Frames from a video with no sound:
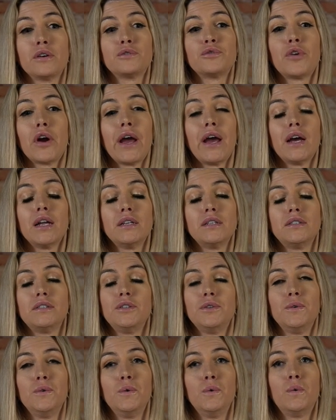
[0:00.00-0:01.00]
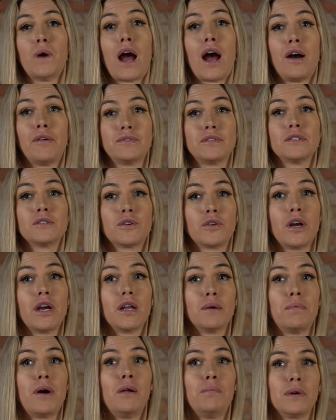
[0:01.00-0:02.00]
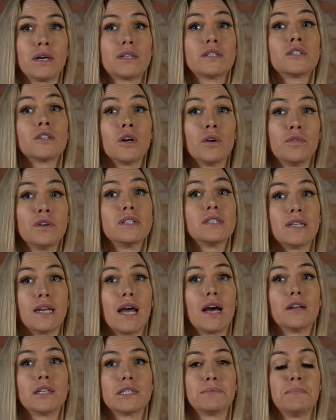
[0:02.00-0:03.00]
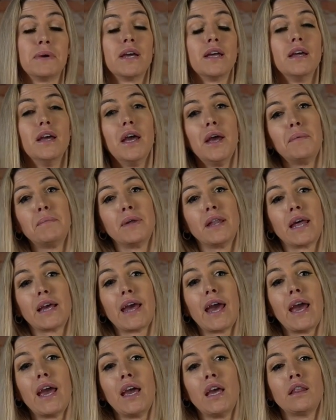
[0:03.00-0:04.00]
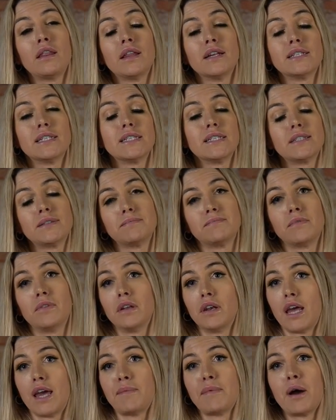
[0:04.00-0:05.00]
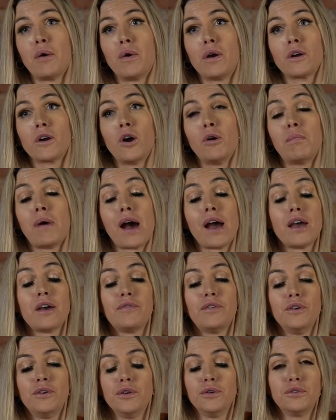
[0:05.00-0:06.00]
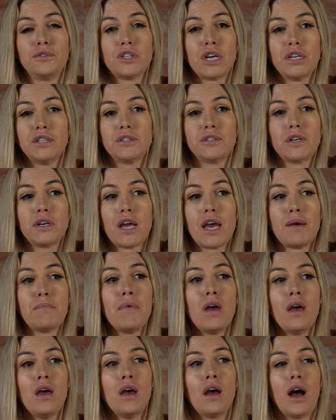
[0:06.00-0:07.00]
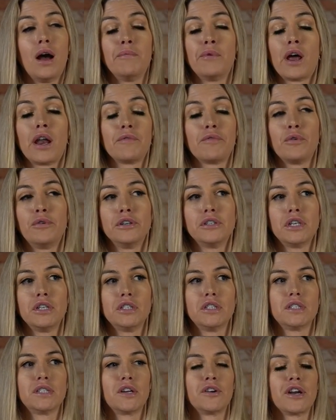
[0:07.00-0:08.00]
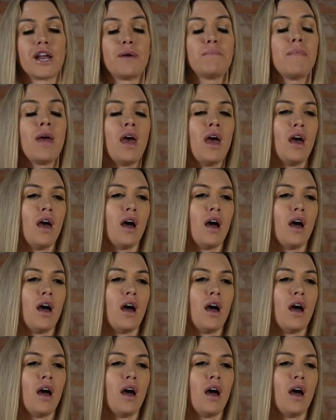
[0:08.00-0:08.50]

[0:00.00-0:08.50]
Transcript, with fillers: you're trans, you have to create a public service announcement. Be like, hey, this is the name I want to go by. If you do change your name, um, not everyone changes their name.